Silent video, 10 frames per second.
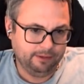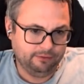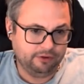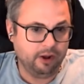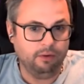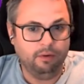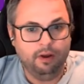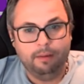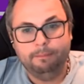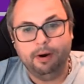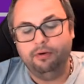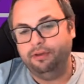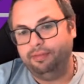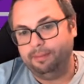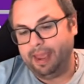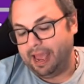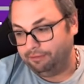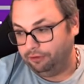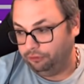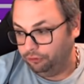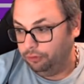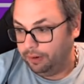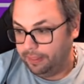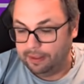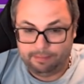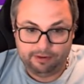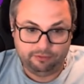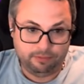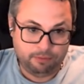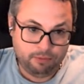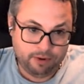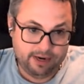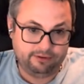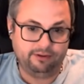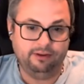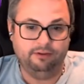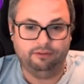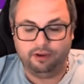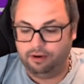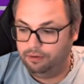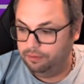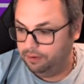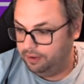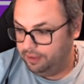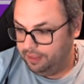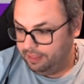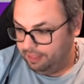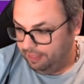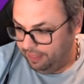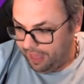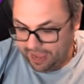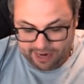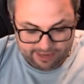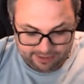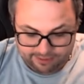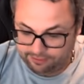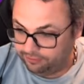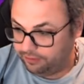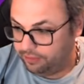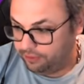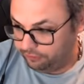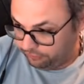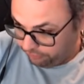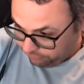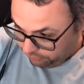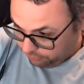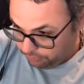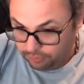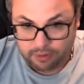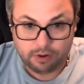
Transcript: So both of them have a 2 in them is the point, and so that is the 2.